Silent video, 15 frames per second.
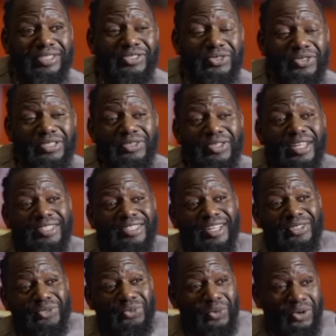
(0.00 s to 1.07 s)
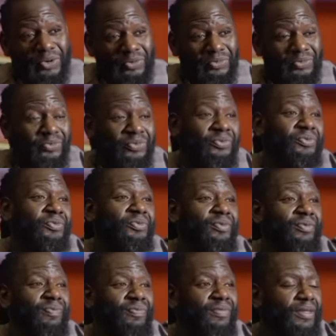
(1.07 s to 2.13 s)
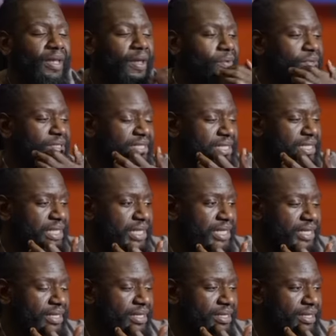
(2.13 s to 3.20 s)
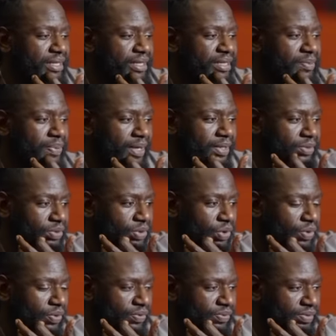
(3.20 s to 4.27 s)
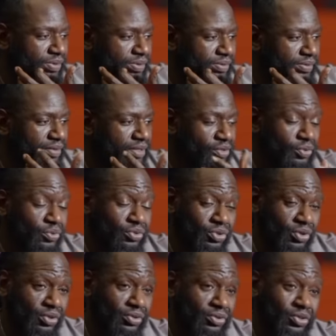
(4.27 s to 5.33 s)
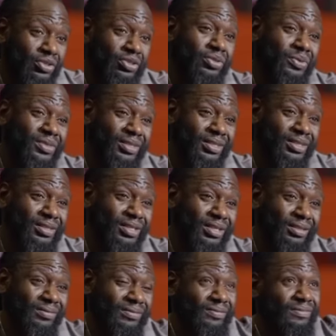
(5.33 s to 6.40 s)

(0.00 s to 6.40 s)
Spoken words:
So, 2012, I was the lead pastor of the youth church, Church 316.